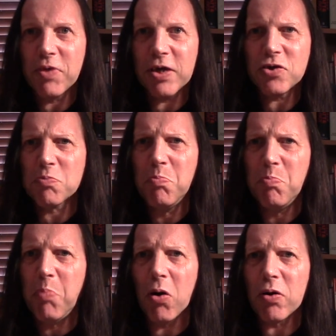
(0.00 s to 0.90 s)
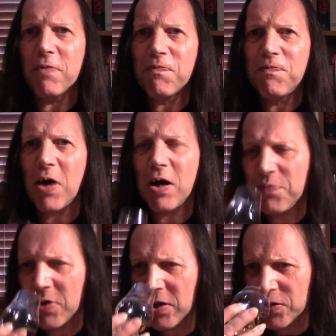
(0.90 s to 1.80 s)
They just bottle it
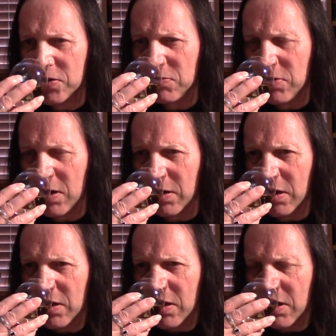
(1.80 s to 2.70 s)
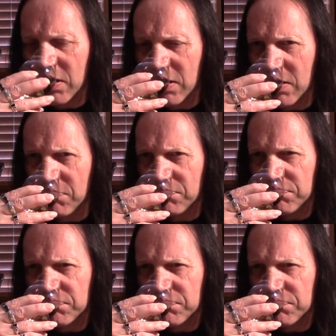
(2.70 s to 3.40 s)
far too young. I